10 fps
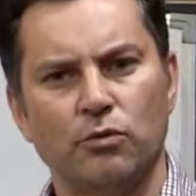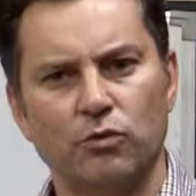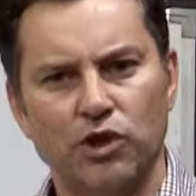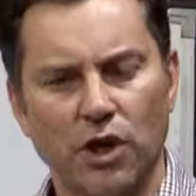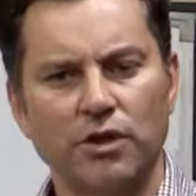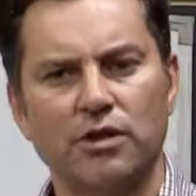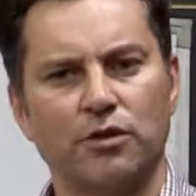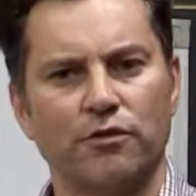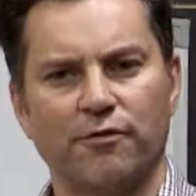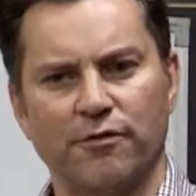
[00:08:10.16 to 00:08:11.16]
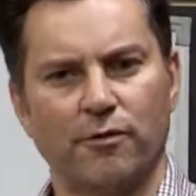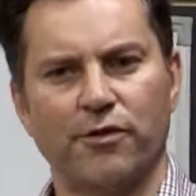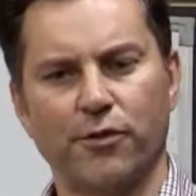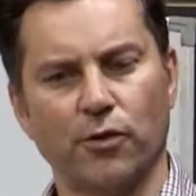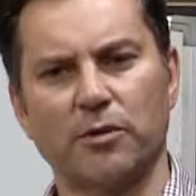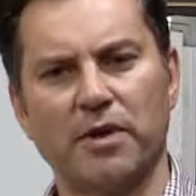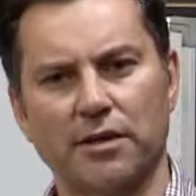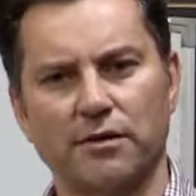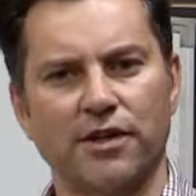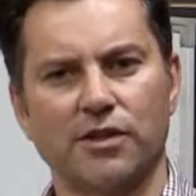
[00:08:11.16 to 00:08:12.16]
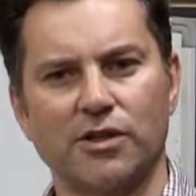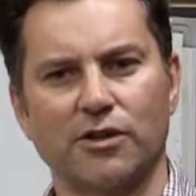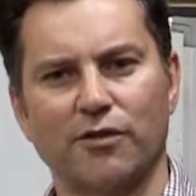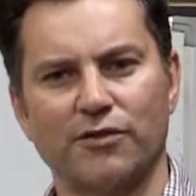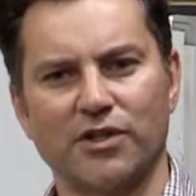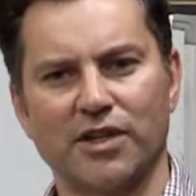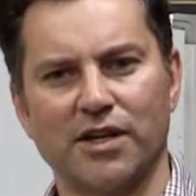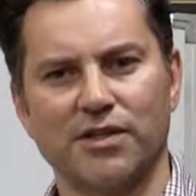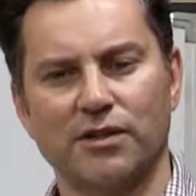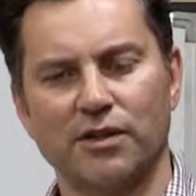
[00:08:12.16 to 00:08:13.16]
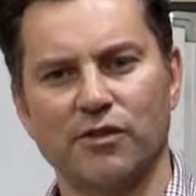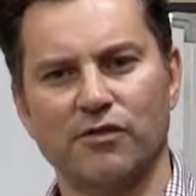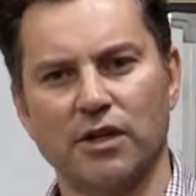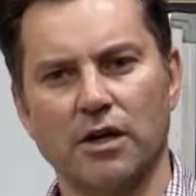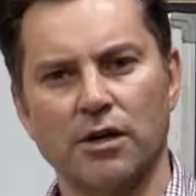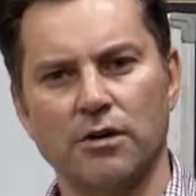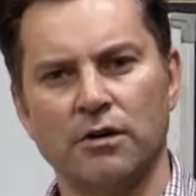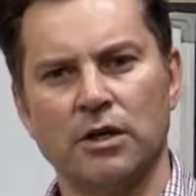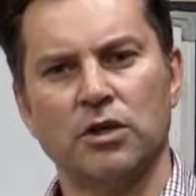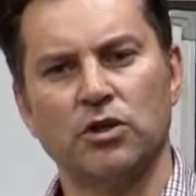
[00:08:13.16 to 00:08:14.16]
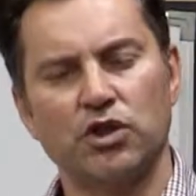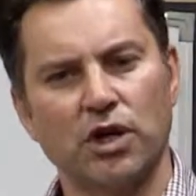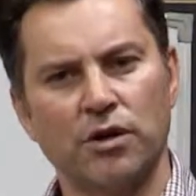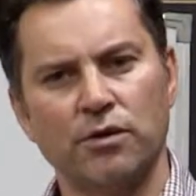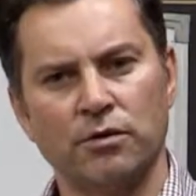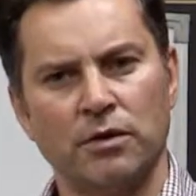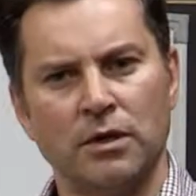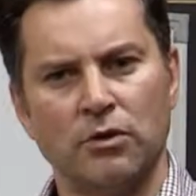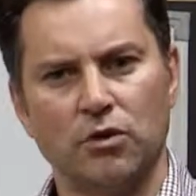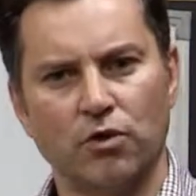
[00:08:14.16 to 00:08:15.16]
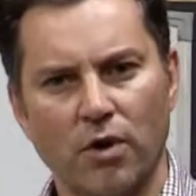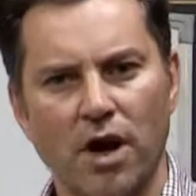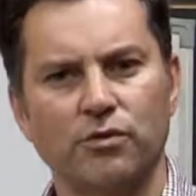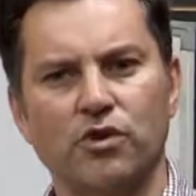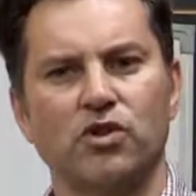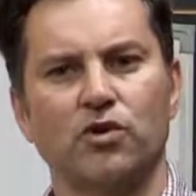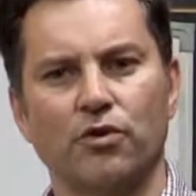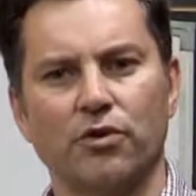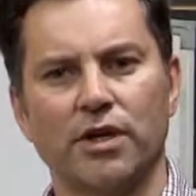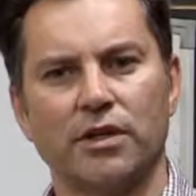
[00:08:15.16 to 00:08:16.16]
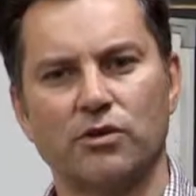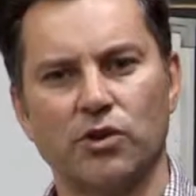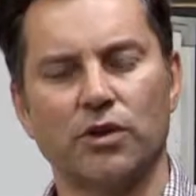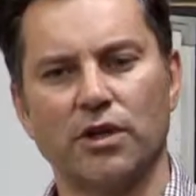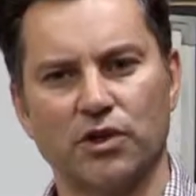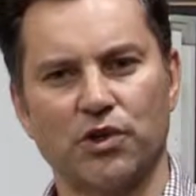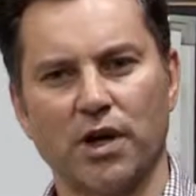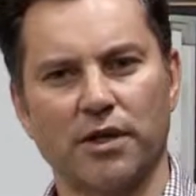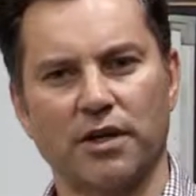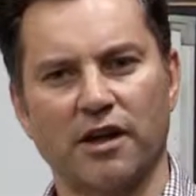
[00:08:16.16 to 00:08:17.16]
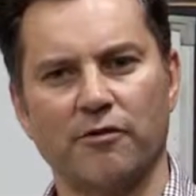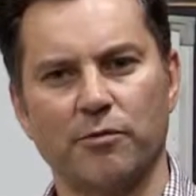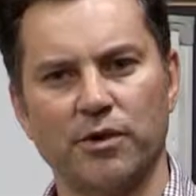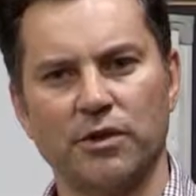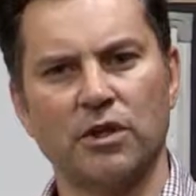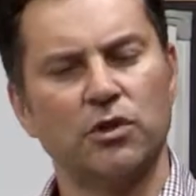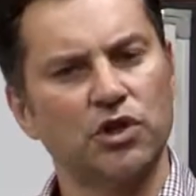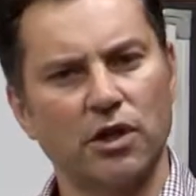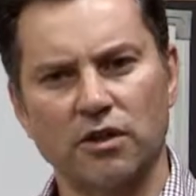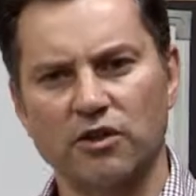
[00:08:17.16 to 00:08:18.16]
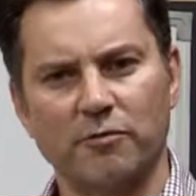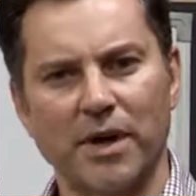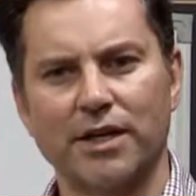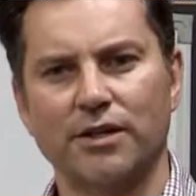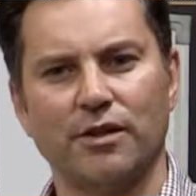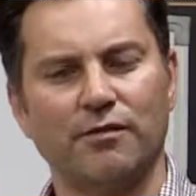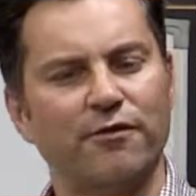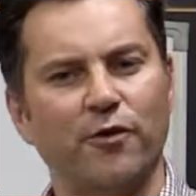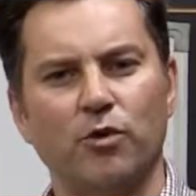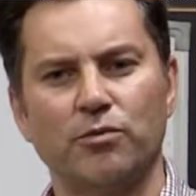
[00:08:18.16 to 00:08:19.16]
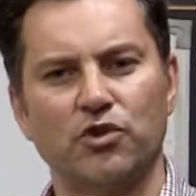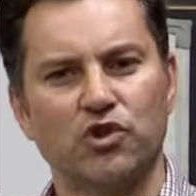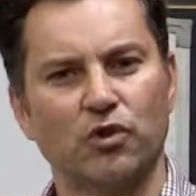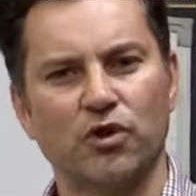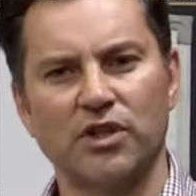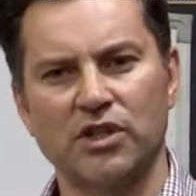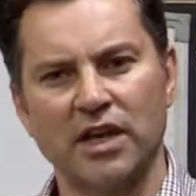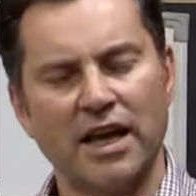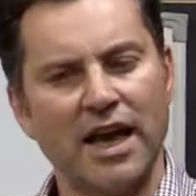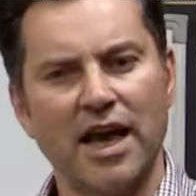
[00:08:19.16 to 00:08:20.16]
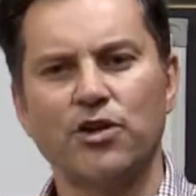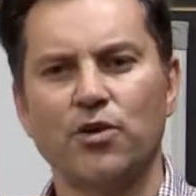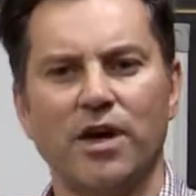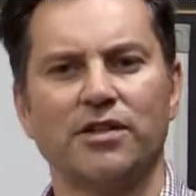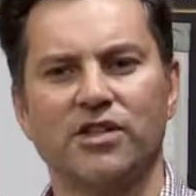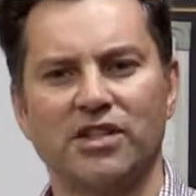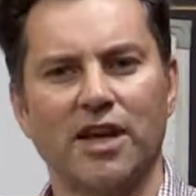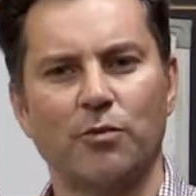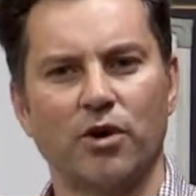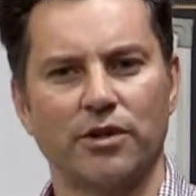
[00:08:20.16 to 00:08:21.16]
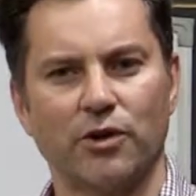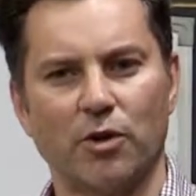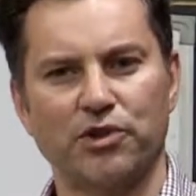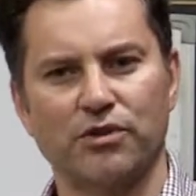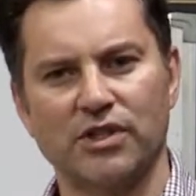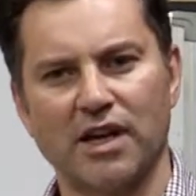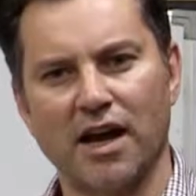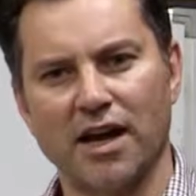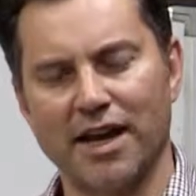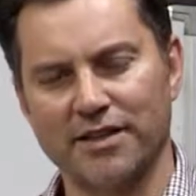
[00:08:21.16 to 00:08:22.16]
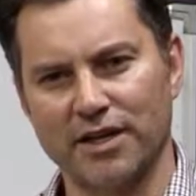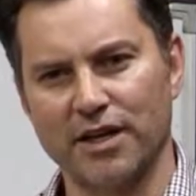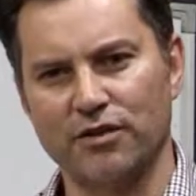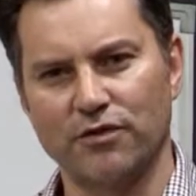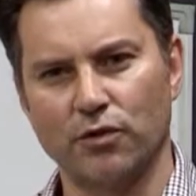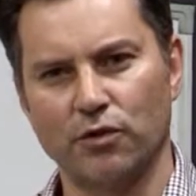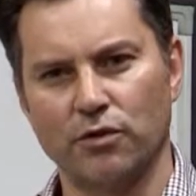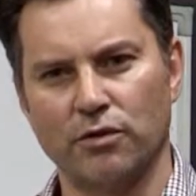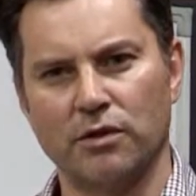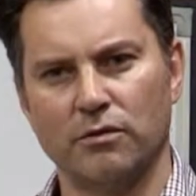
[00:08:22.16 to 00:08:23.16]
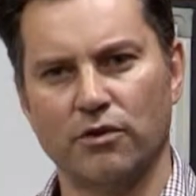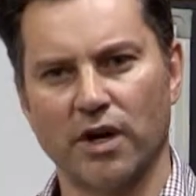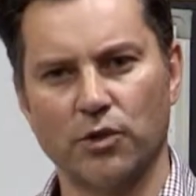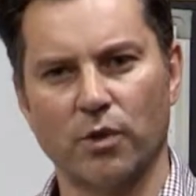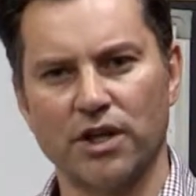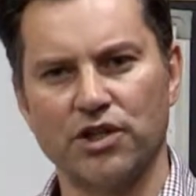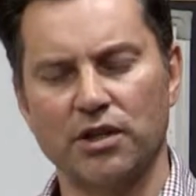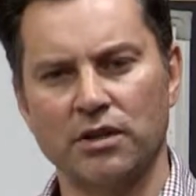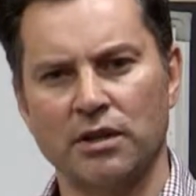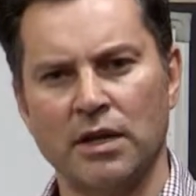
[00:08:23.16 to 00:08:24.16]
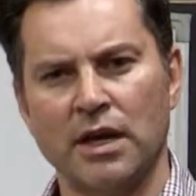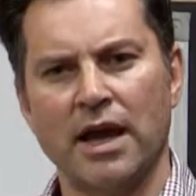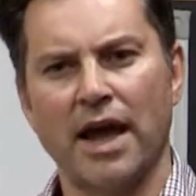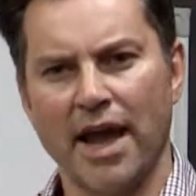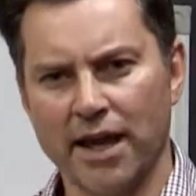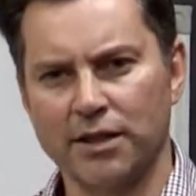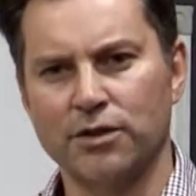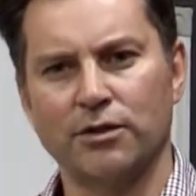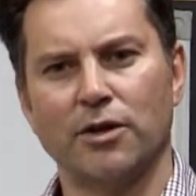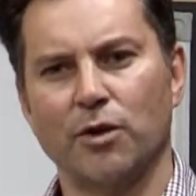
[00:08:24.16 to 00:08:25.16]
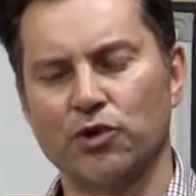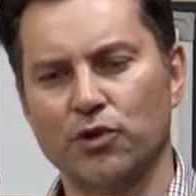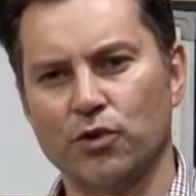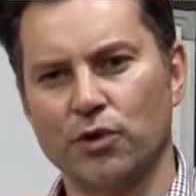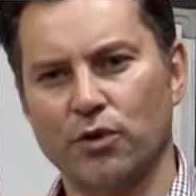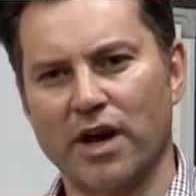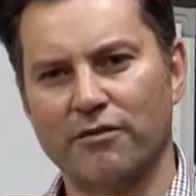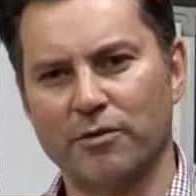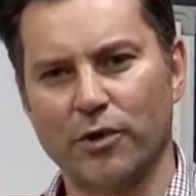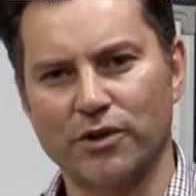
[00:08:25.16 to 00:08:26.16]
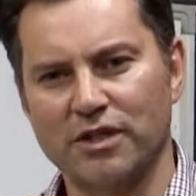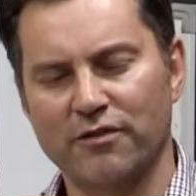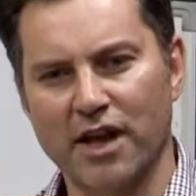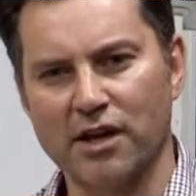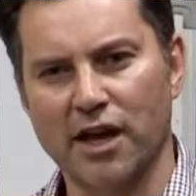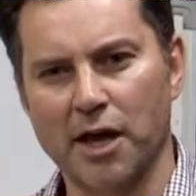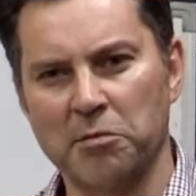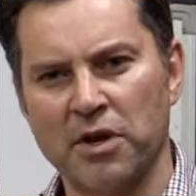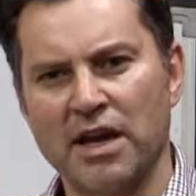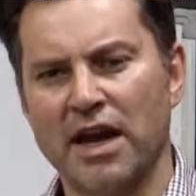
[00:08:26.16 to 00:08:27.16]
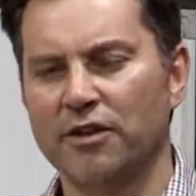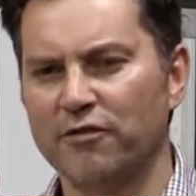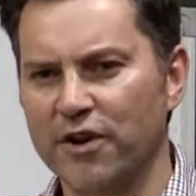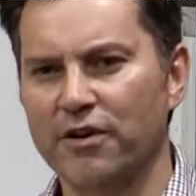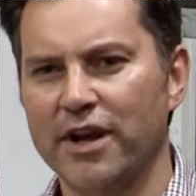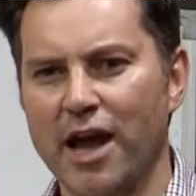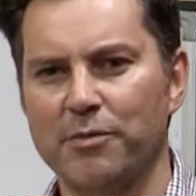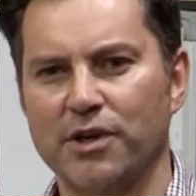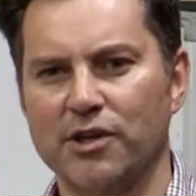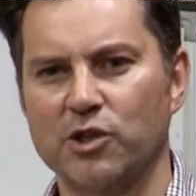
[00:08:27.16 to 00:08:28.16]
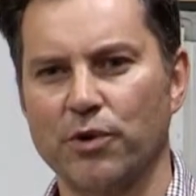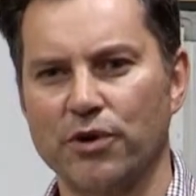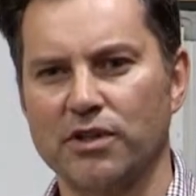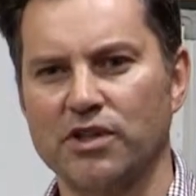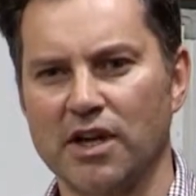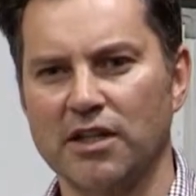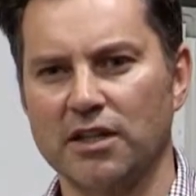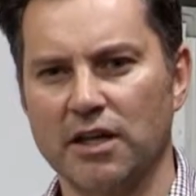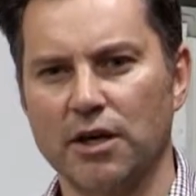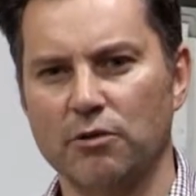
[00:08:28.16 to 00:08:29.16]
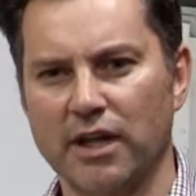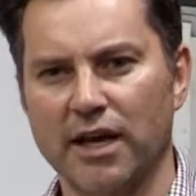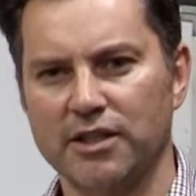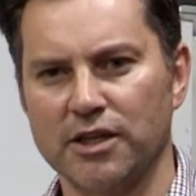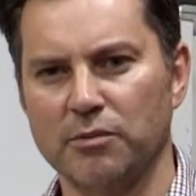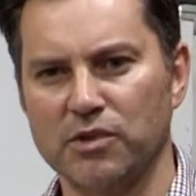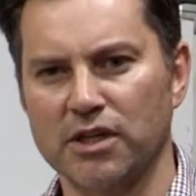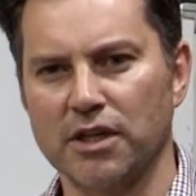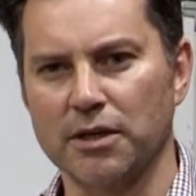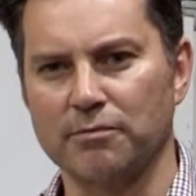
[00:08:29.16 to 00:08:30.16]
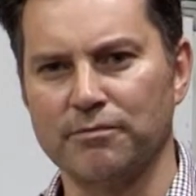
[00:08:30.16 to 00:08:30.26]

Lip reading: show that you've thought about the things that I've discussed in this video. Show your own story to the Australian government. Show that you're making an informed choice and you understand what the options are at the end of your graduation, and I'm sure you'll have a positive outcome and a very happy experience studying here with ATMC.